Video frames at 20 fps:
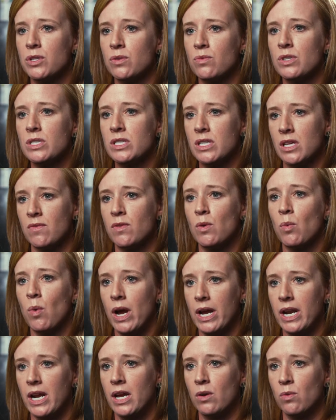to receive the
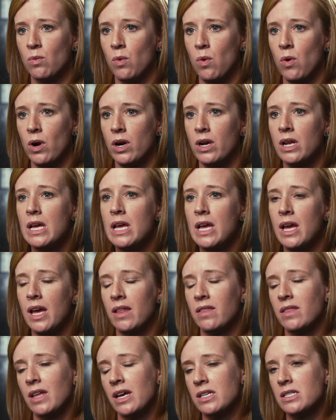Whitehead Award.
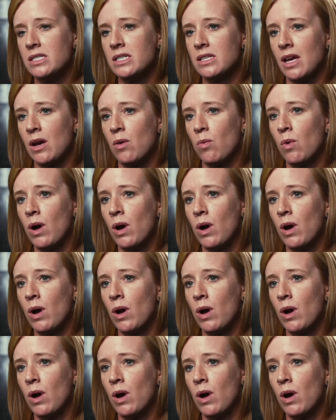And thanks to that